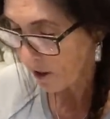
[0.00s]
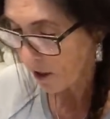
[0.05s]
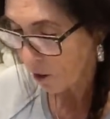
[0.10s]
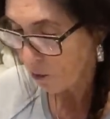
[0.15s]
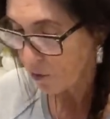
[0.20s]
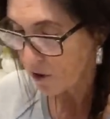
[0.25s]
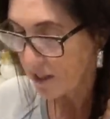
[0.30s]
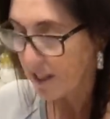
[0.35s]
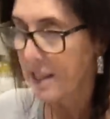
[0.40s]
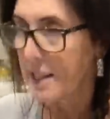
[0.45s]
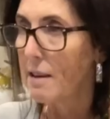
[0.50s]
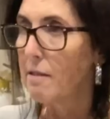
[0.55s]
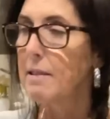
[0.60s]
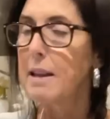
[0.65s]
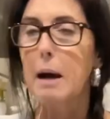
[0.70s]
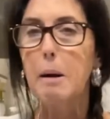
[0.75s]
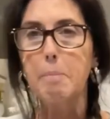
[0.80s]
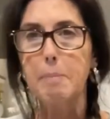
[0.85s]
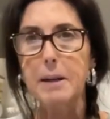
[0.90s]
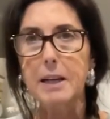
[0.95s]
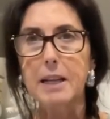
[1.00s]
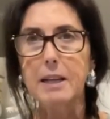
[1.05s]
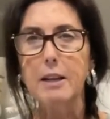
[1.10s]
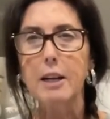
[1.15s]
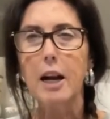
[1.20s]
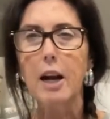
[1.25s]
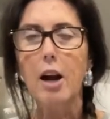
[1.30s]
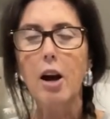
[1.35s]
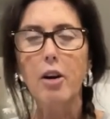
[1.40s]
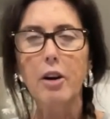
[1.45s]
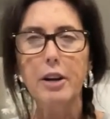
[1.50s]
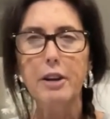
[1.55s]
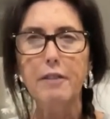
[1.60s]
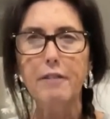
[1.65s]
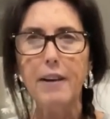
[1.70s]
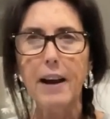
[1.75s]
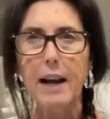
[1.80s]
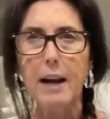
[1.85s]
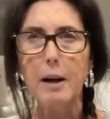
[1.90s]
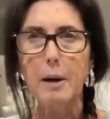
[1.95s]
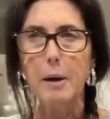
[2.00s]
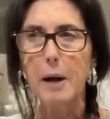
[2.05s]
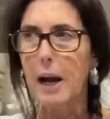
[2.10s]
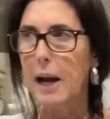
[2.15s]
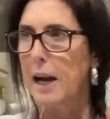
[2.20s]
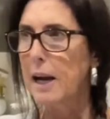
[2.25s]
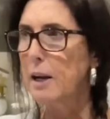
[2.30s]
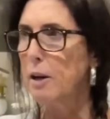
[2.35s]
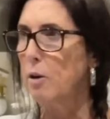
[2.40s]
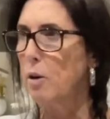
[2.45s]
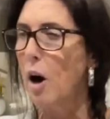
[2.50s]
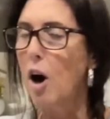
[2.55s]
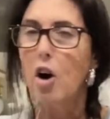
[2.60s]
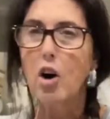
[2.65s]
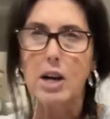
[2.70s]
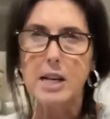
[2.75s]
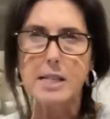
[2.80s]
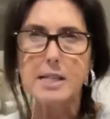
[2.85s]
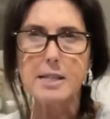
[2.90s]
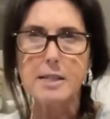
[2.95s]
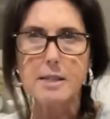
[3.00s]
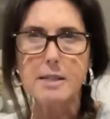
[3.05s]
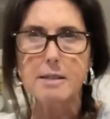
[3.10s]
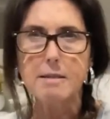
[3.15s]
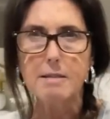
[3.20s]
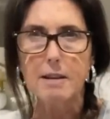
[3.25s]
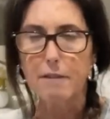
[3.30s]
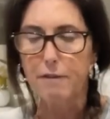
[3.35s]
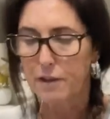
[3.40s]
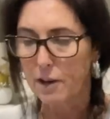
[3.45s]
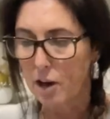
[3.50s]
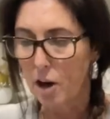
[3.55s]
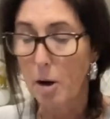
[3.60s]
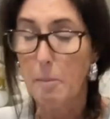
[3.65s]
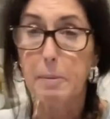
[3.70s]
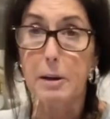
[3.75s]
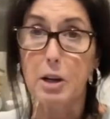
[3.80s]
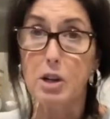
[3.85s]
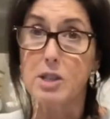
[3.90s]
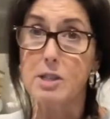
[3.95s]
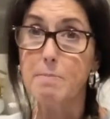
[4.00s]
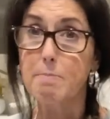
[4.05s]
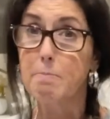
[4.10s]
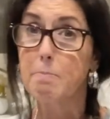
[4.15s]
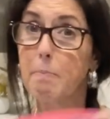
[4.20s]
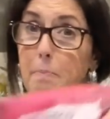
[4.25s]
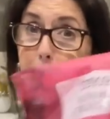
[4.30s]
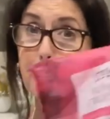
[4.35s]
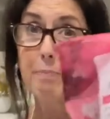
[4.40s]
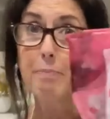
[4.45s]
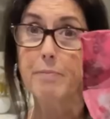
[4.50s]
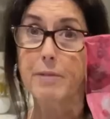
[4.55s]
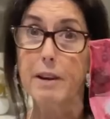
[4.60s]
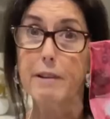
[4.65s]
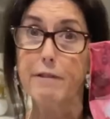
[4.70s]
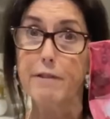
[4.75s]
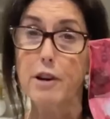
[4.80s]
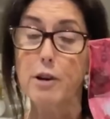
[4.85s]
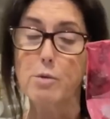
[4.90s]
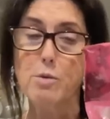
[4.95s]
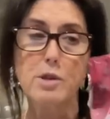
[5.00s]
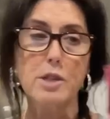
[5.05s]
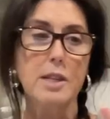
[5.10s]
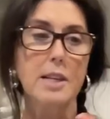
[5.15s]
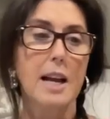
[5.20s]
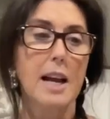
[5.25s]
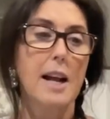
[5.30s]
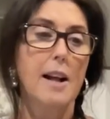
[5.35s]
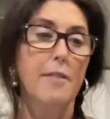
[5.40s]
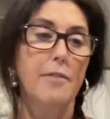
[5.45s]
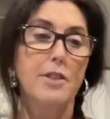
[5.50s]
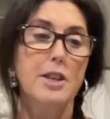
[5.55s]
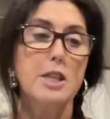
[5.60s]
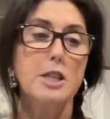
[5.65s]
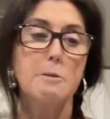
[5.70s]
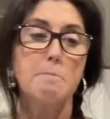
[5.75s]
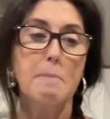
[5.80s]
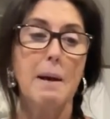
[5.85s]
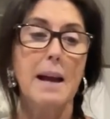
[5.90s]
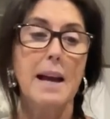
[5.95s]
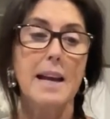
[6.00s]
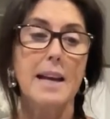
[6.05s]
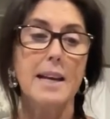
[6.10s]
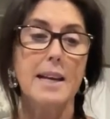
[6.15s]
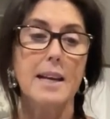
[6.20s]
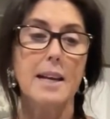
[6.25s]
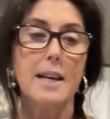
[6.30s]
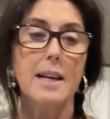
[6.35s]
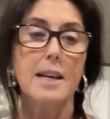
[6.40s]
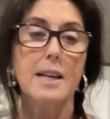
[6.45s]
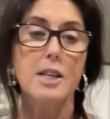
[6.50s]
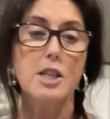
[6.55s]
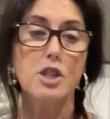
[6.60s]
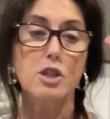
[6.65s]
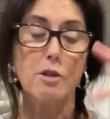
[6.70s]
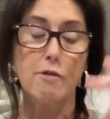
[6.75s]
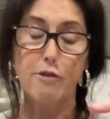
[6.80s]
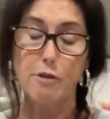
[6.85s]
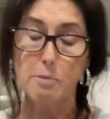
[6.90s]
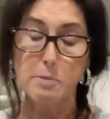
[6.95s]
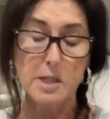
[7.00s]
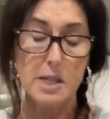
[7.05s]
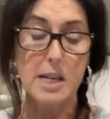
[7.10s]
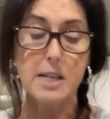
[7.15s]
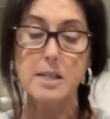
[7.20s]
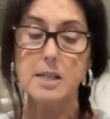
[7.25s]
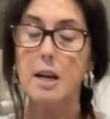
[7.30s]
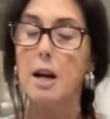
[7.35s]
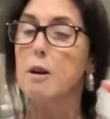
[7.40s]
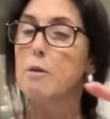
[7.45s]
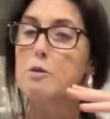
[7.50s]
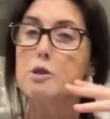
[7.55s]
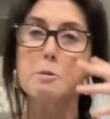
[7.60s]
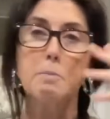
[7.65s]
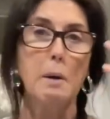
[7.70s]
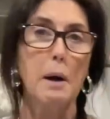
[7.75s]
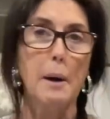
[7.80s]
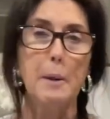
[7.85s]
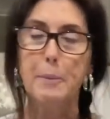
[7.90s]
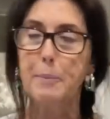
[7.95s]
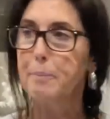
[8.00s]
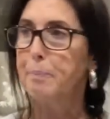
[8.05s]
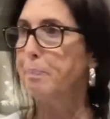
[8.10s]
those in there, and that'd be kind of our ice, if you like, because they're frozen. This bag is from Tesco's, but